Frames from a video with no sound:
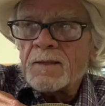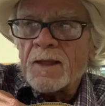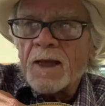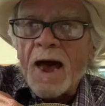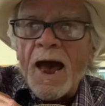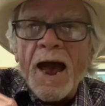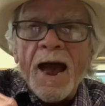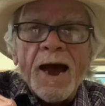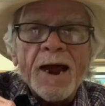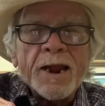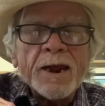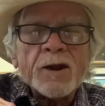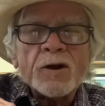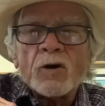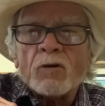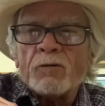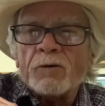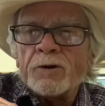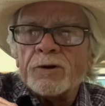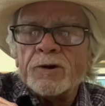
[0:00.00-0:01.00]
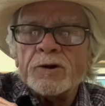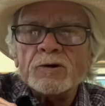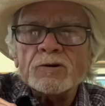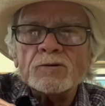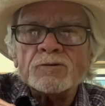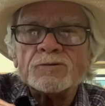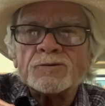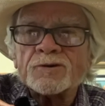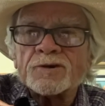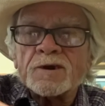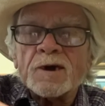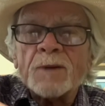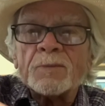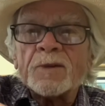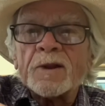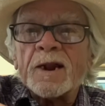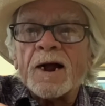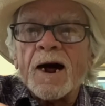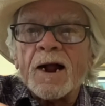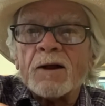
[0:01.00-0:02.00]
added or reduced
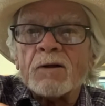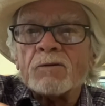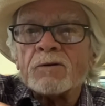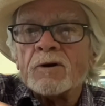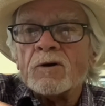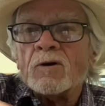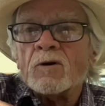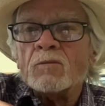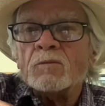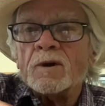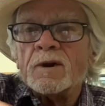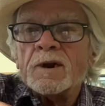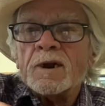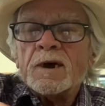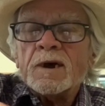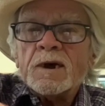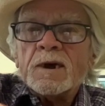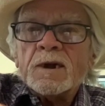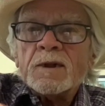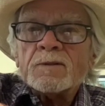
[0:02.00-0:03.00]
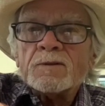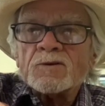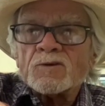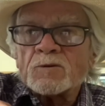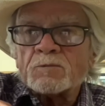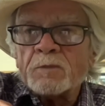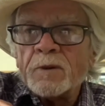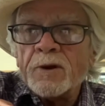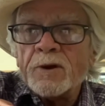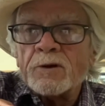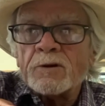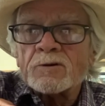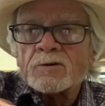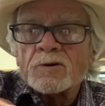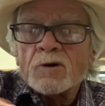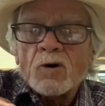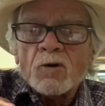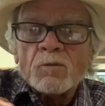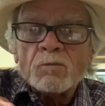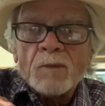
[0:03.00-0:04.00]
something, I don't know, but the speakers
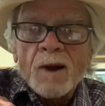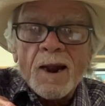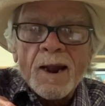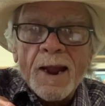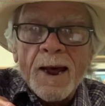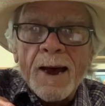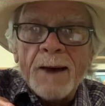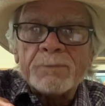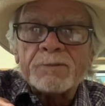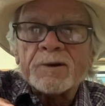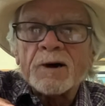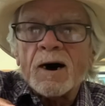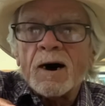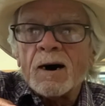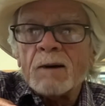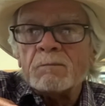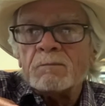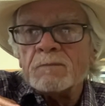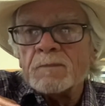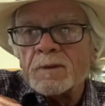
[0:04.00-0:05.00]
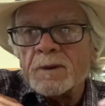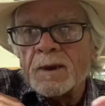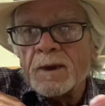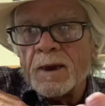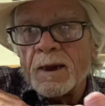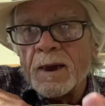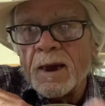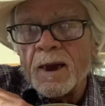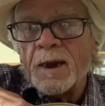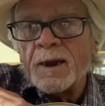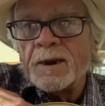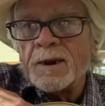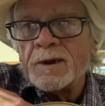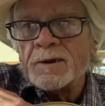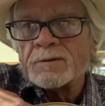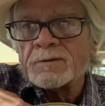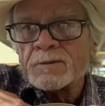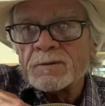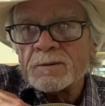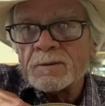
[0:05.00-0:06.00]
on my laptop and
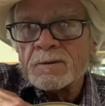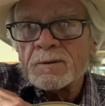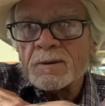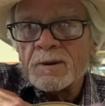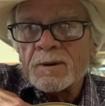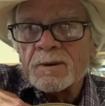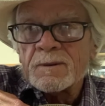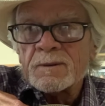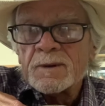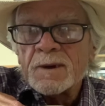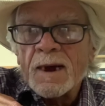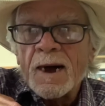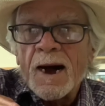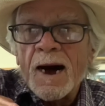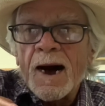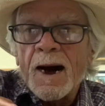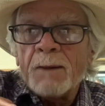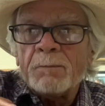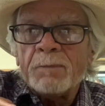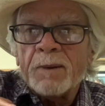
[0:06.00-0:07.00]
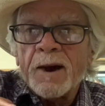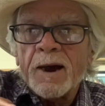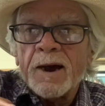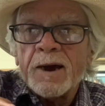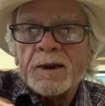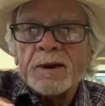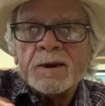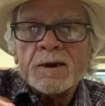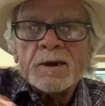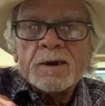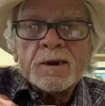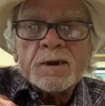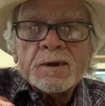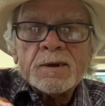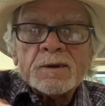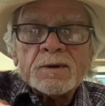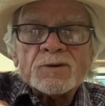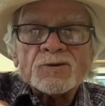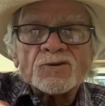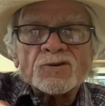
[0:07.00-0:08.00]
this iPad
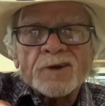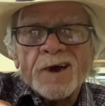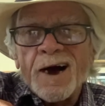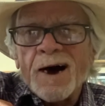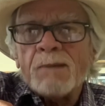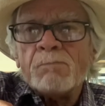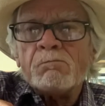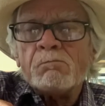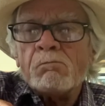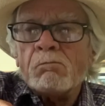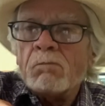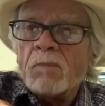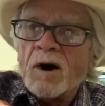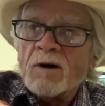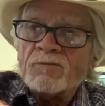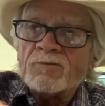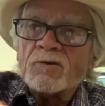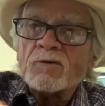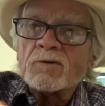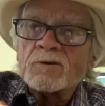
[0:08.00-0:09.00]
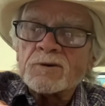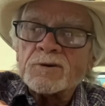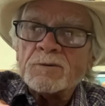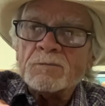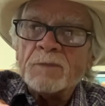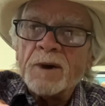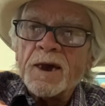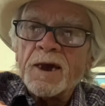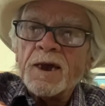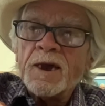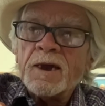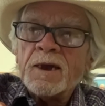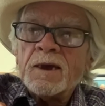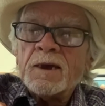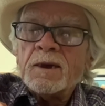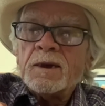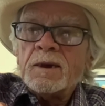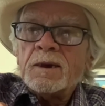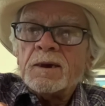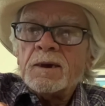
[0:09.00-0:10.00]
sound muffled to me.
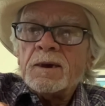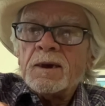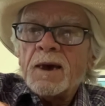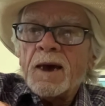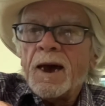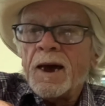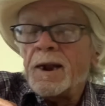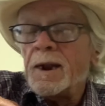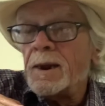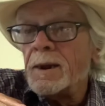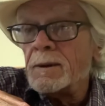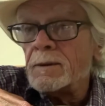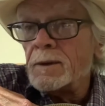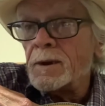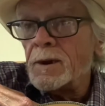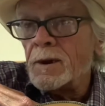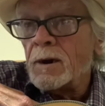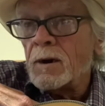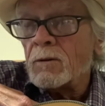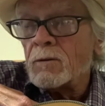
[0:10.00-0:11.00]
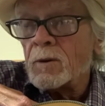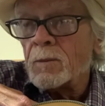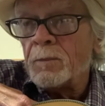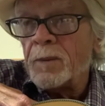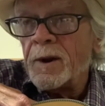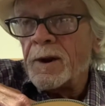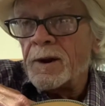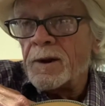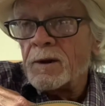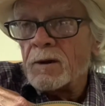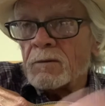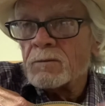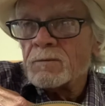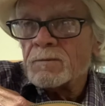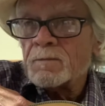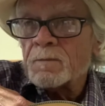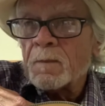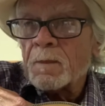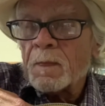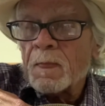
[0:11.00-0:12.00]
And it, depending on
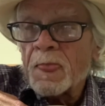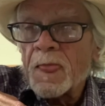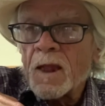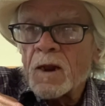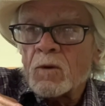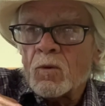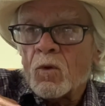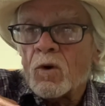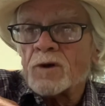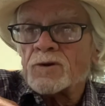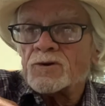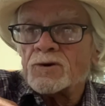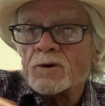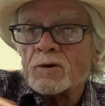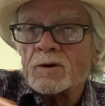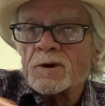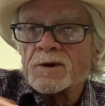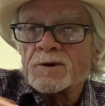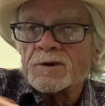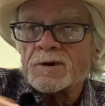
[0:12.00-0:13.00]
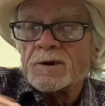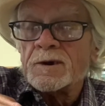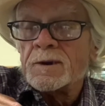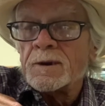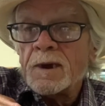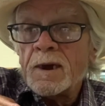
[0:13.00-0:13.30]
what you're listening,